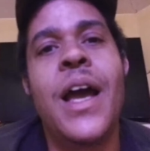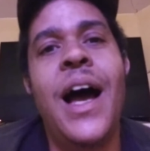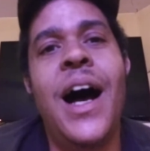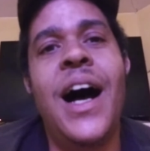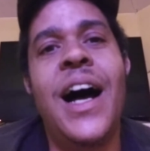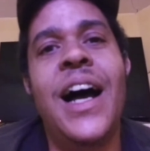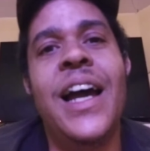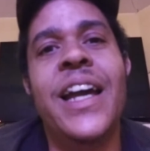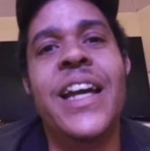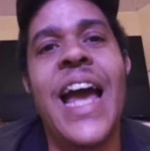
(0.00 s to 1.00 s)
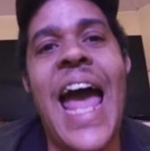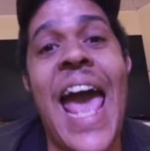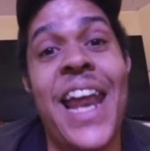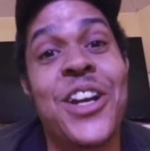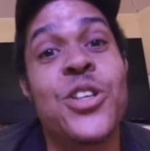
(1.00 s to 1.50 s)
I
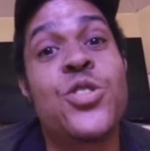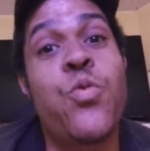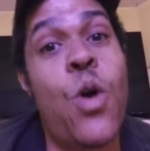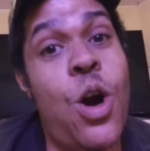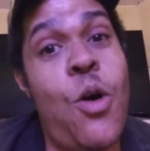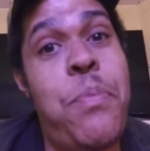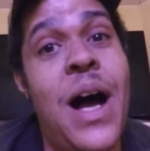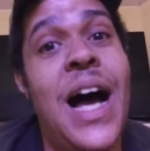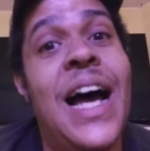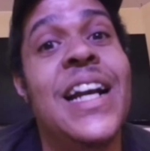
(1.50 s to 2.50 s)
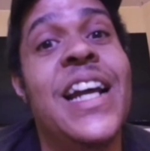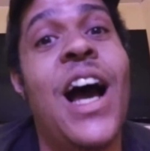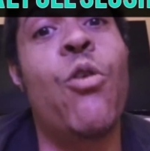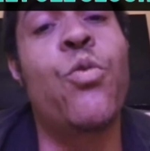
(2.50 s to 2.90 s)
added a swirl pot, a